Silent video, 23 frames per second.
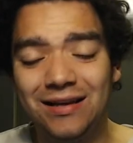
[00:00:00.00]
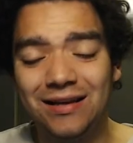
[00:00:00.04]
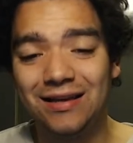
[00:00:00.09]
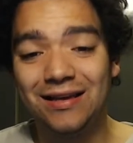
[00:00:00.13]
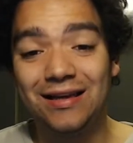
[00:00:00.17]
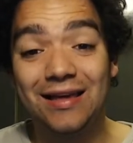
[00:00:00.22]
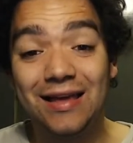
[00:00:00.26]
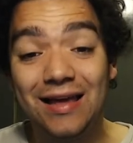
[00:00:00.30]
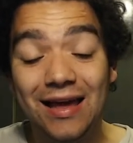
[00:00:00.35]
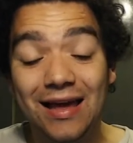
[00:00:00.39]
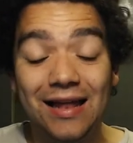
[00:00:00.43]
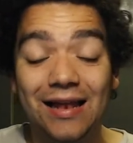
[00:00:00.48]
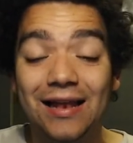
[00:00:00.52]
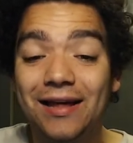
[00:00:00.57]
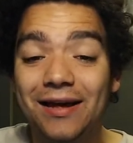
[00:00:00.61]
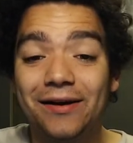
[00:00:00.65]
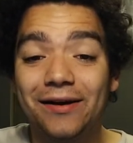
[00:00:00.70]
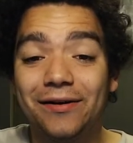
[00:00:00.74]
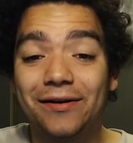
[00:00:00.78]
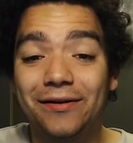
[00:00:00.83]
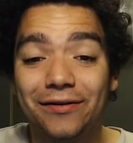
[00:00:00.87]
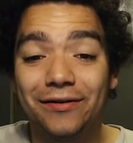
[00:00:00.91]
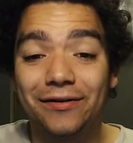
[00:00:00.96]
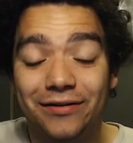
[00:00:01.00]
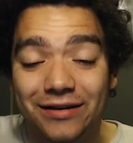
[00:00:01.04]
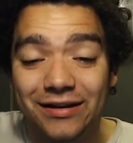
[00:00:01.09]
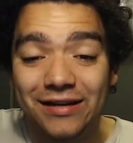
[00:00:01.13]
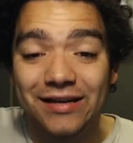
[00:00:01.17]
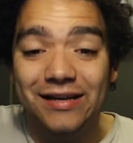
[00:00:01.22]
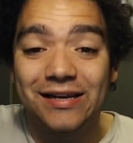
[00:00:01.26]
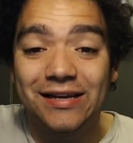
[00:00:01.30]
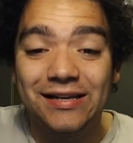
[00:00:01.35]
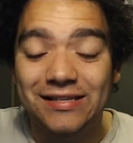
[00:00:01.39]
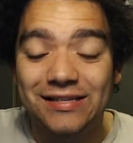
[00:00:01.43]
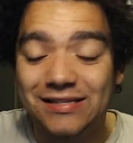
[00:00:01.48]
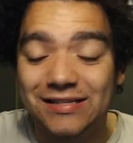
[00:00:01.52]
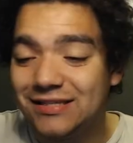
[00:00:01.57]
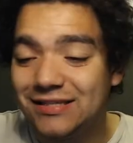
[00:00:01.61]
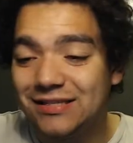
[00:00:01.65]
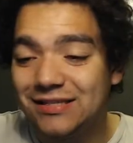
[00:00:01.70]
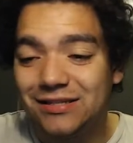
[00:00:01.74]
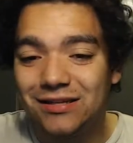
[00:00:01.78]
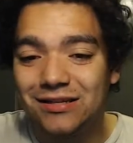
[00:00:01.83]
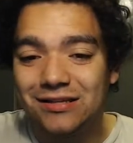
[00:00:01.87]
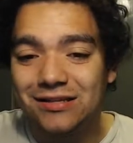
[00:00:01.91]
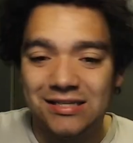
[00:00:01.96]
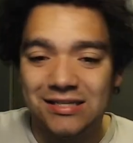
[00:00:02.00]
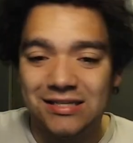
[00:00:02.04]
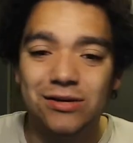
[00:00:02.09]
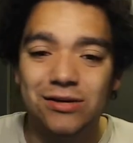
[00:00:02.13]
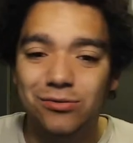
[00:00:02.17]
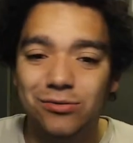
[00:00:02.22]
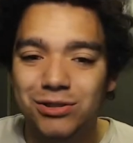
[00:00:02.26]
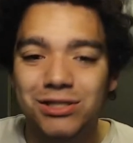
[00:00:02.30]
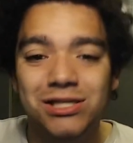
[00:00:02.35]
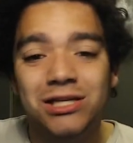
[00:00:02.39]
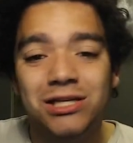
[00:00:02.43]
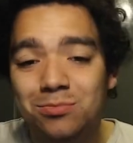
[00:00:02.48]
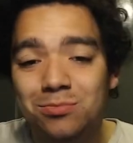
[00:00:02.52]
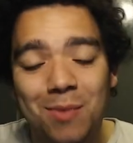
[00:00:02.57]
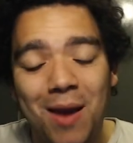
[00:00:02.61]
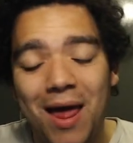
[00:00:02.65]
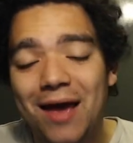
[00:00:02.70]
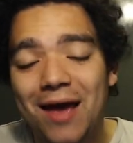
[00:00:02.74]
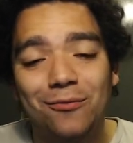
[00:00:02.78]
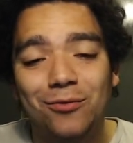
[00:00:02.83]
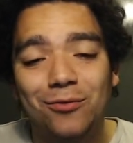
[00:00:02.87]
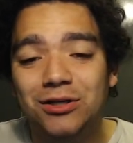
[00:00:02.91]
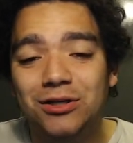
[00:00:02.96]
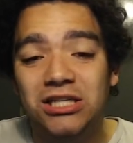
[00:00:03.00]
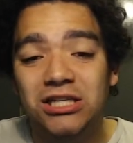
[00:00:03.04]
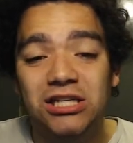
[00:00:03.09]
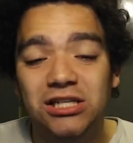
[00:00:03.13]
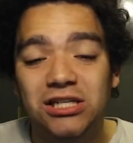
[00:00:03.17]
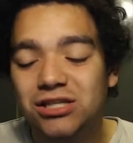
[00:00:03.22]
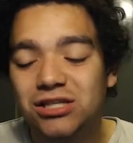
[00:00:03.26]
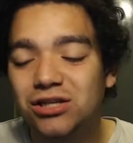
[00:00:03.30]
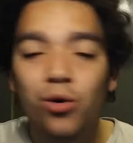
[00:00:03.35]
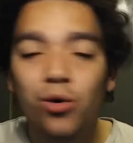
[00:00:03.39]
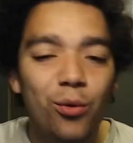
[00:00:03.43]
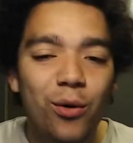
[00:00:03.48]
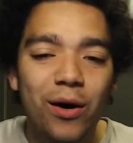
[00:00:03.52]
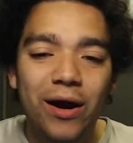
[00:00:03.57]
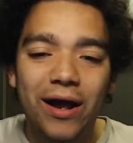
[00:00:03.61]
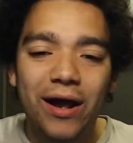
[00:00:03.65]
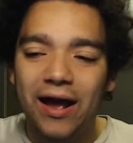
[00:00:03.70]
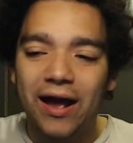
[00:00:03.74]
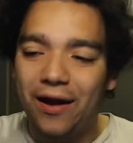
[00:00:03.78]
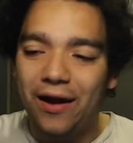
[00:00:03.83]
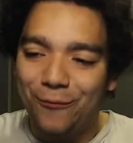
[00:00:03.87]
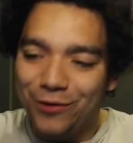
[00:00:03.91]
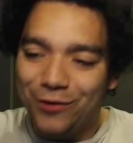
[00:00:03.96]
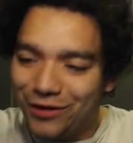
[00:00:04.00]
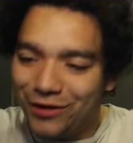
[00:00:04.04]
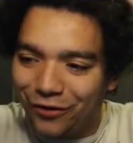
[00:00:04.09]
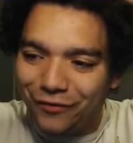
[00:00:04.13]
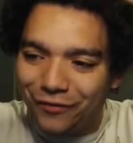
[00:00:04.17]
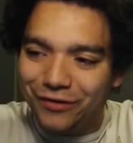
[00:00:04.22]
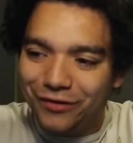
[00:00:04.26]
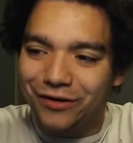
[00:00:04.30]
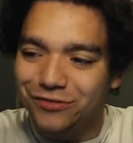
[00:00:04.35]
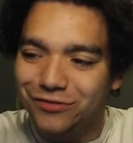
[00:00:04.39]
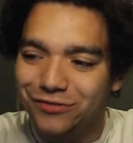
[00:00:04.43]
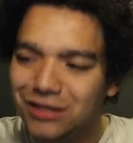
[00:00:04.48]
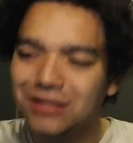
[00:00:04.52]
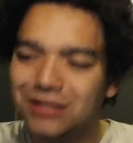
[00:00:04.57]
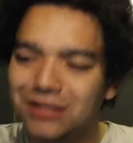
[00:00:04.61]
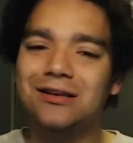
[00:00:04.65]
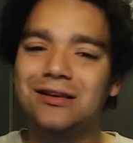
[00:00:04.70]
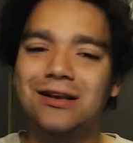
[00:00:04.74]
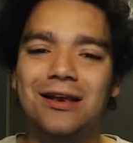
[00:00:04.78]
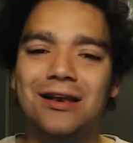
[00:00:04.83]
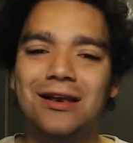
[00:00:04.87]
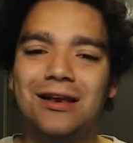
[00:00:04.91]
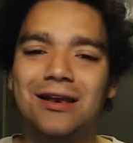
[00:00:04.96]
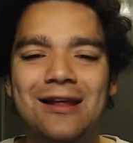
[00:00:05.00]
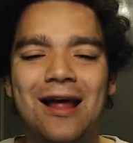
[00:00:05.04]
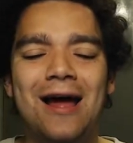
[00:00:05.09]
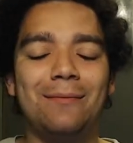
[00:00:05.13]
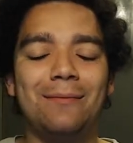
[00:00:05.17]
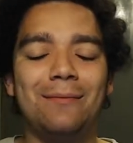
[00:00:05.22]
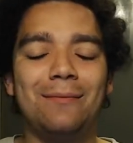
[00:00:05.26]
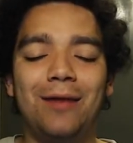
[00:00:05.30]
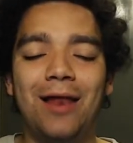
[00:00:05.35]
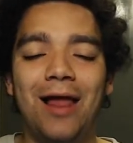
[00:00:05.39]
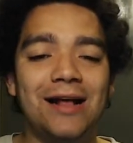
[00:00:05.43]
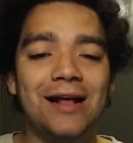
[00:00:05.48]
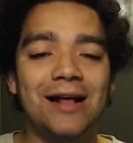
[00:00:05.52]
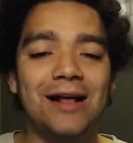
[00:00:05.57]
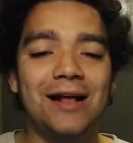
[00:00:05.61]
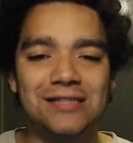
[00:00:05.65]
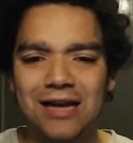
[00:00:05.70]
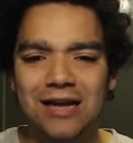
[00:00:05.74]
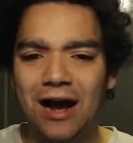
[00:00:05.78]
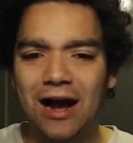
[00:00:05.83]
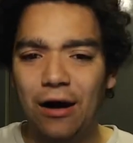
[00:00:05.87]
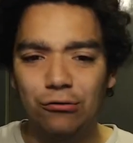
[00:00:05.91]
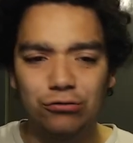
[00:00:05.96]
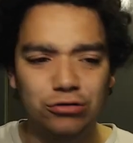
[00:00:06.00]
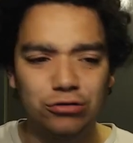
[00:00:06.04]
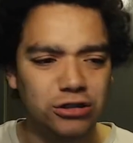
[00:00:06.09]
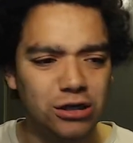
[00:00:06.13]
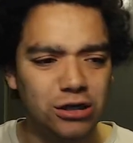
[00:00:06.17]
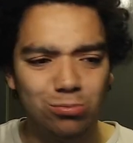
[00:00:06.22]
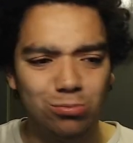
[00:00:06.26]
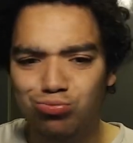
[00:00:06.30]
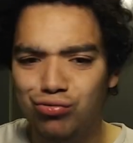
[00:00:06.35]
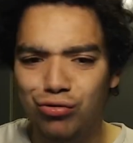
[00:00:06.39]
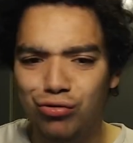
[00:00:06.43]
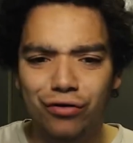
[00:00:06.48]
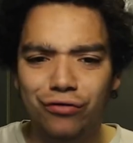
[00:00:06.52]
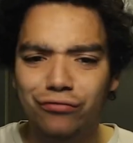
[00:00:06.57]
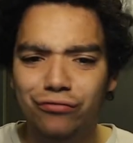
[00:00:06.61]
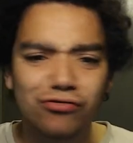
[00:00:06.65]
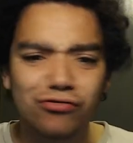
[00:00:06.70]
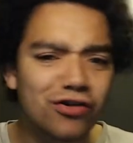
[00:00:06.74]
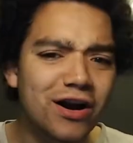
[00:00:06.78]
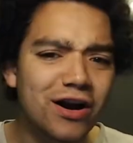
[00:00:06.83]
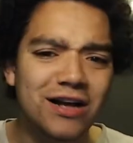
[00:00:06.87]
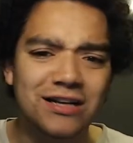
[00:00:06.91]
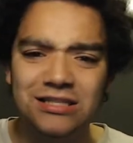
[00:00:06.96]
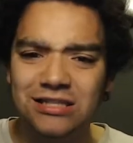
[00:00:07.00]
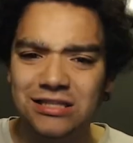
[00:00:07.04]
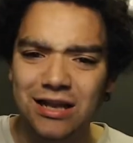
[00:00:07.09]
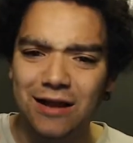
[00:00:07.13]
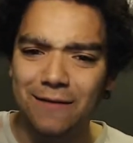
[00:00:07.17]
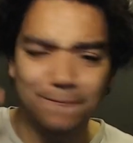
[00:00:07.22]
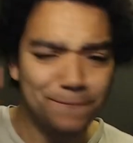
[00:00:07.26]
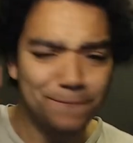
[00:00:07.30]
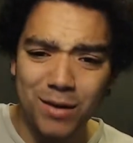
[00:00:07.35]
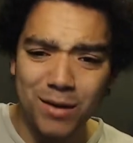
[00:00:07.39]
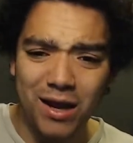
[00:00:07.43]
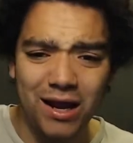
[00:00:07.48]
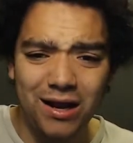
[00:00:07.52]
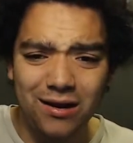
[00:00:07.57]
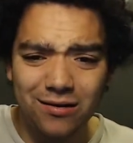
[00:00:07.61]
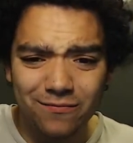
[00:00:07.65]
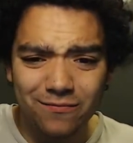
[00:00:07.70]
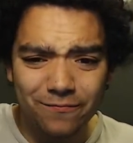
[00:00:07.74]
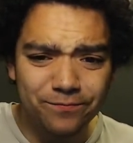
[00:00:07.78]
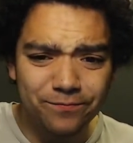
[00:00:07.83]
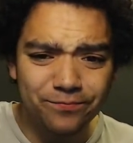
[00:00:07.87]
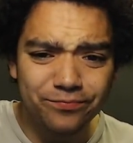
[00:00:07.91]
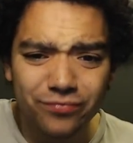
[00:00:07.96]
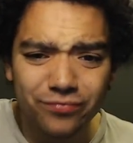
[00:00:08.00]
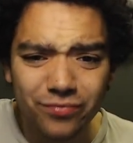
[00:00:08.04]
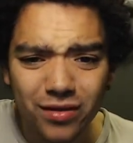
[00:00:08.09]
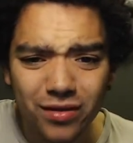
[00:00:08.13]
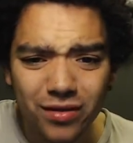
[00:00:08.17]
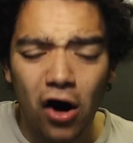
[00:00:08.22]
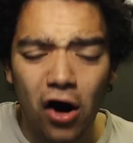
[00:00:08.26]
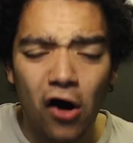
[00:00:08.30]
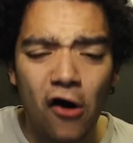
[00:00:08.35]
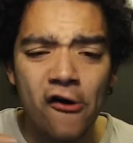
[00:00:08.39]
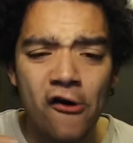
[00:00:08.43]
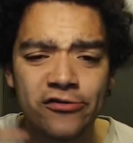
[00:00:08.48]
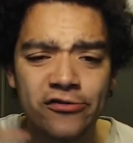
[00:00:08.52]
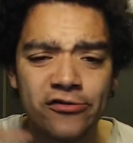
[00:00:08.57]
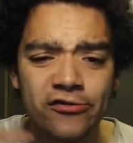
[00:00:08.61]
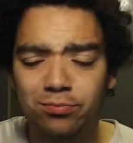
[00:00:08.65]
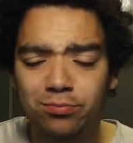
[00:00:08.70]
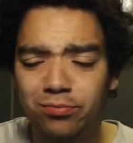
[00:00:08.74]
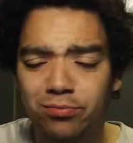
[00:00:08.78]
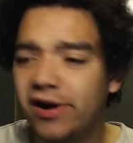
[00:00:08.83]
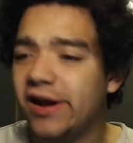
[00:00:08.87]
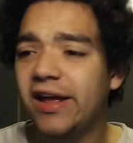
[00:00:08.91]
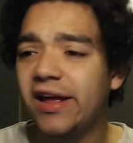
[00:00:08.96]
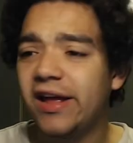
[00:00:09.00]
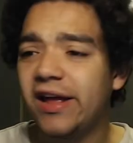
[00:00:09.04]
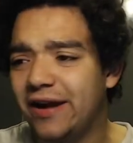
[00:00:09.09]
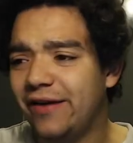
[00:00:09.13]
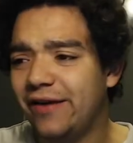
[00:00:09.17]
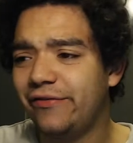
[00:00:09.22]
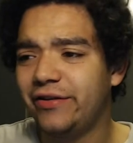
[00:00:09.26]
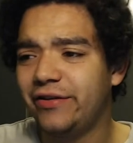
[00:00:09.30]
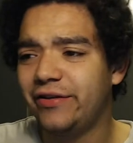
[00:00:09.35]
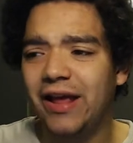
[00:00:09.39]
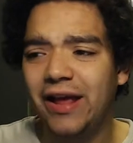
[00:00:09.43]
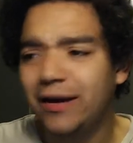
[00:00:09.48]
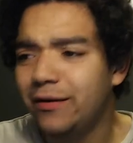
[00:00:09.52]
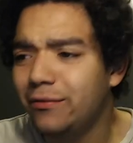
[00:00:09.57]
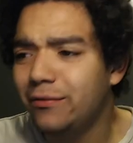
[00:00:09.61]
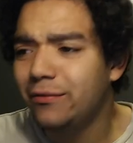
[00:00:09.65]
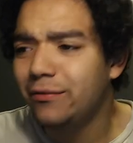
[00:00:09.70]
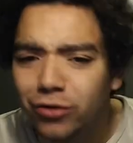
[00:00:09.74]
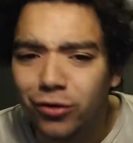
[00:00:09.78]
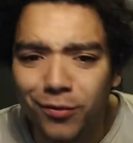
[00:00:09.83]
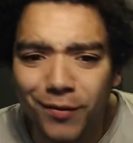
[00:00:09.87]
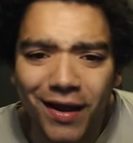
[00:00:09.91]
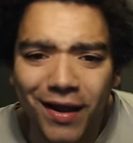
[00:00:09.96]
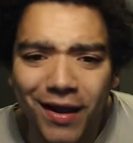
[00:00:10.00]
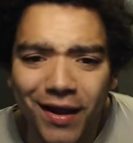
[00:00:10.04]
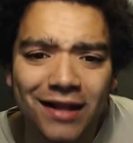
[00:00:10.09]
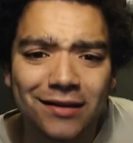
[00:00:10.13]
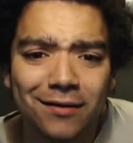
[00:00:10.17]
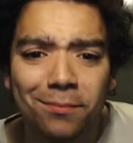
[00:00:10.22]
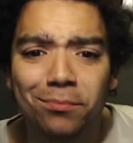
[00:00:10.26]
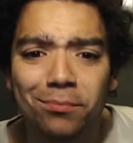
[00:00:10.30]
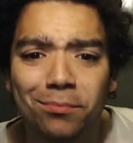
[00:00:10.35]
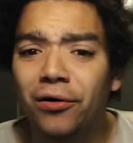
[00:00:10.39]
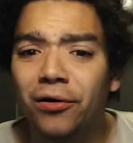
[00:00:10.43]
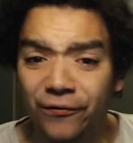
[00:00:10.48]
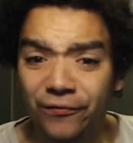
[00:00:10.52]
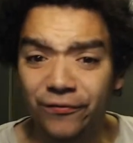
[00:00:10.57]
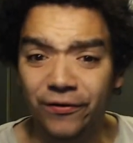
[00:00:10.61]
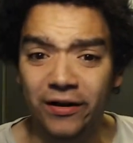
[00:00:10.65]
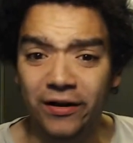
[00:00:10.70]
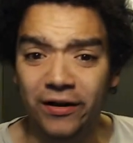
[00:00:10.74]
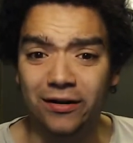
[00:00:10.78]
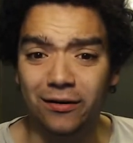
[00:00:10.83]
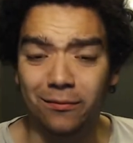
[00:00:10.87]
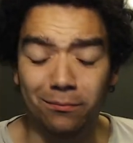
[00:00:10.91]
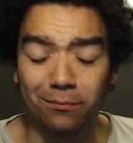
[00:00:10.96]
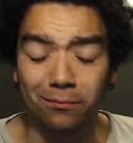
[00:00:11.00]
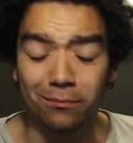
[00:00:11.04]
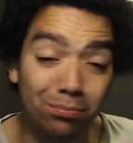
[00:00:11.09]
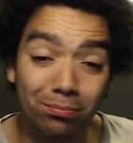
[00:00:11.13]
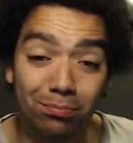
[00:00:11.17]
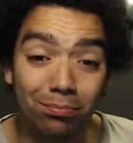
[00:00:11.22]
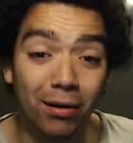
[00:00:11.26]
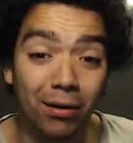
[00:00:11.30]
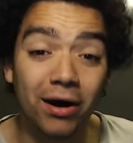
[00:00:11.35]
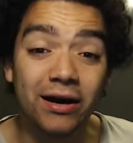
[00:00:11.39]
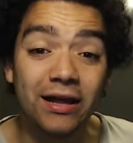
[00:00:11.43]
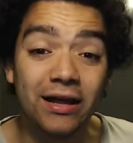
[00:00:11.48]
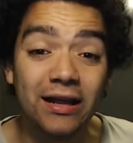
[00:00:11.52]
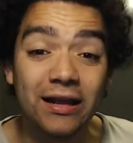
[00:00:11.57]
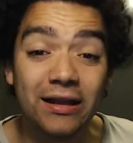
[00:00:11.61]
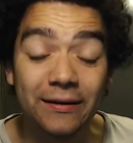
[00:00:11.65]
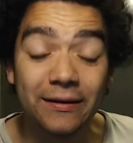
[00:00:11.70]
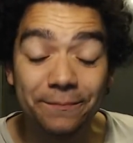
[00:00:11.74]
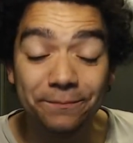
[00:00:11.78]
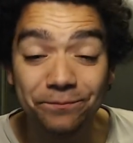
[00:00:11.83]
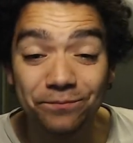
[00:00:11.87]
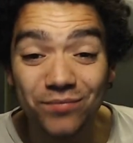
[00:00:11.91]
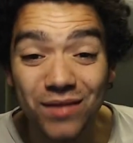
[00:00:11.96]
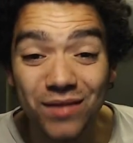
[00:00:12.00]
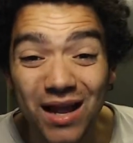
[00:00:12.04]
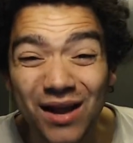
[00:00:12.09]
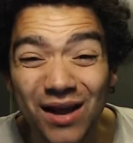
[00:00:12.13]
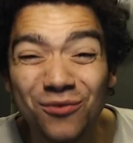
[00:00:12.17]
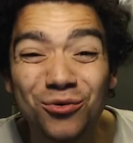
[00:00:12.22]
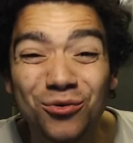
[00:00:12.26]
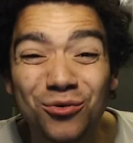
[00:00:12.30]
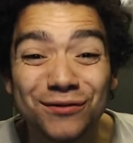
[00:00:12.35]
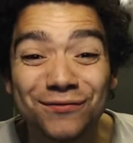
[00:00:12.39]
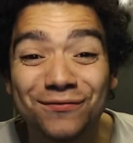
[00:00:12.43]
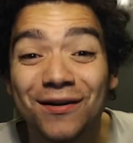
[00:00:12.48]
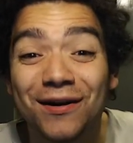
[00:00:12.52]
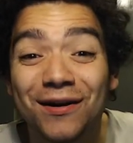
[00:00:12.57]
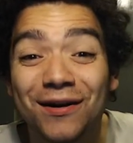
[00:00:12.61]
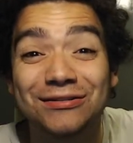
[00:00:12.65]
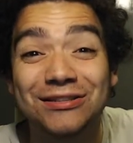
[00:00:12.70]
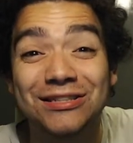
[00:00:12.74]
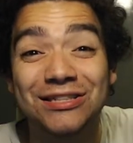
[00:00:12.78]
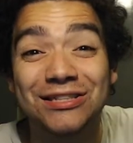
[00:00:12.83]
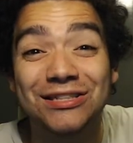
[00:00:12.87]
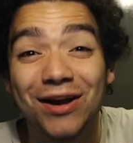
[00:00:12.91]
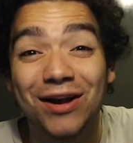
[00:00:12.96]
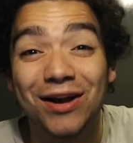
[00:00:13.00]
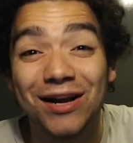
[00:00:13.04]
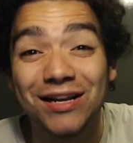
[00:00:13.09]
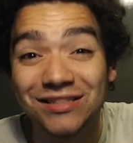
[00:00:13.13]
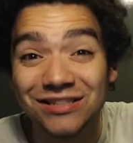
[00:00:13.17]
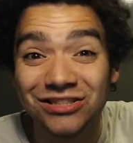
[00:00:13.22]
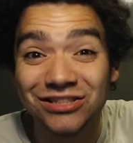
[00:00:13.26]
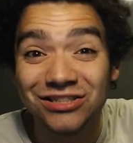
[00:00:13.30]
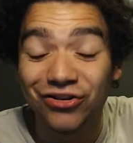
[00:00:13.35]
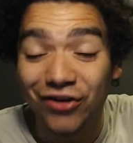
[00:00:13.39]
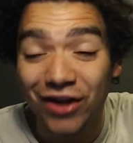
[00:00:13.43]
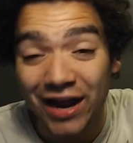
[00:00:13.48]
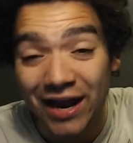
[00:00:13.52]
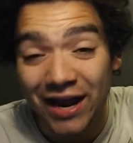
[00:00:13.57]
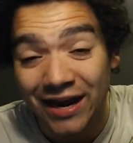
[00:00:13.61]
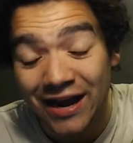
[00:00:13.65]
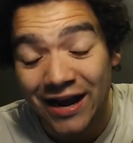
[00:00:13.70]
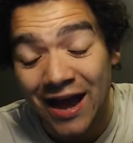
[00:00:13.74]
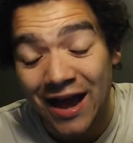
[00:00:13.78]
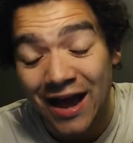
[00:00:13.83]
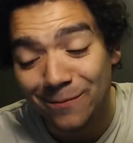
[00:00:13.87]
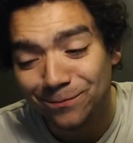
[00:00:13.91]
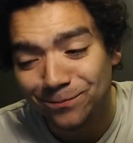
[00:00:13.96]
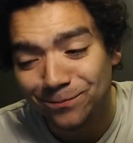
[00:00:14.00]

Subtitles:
killing her. She was explaining what she's doing, and with all those timelines, and how she progressed and made offspring and everything to get the perfect body. It was very strange to hear that,